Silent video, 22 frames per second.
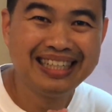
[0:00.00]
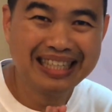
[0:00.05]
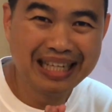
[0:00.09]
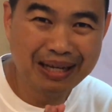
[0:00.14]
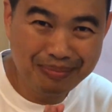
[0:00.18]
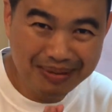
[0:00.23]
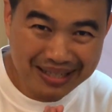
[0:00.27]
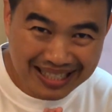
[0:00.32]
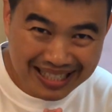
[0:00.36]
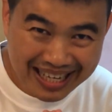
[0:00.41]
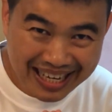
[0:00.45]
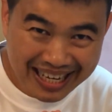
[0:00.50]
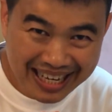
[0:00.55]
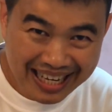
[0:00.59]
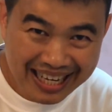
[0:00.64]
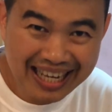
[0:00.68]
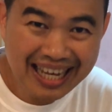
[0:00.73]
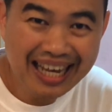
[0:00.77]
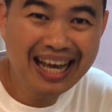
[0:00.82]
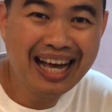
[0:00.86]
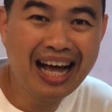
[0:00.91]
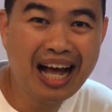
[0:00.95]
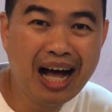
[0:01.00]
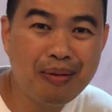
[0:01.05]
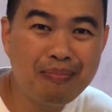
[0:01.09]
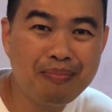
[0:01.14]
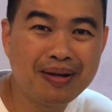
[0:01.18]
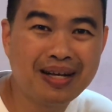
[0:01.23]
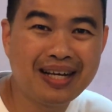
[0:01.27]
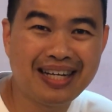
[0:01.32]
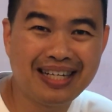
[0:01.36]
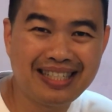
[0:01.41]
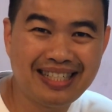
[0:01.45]
Namaste,
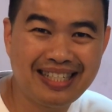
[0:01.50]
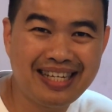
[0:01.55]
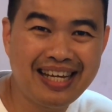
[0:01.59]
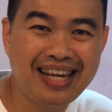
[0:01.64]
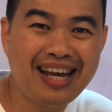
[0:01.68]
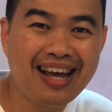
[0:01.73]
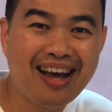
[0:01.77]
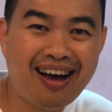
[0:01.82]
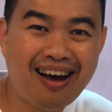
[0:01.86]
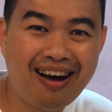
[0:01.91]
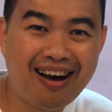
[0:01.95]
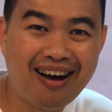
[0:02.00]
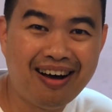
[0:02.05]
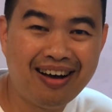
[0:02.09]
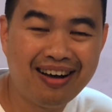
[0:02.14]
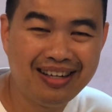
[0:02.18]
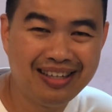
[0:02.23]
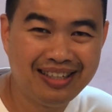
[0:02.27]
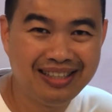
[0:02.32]
up kase ha.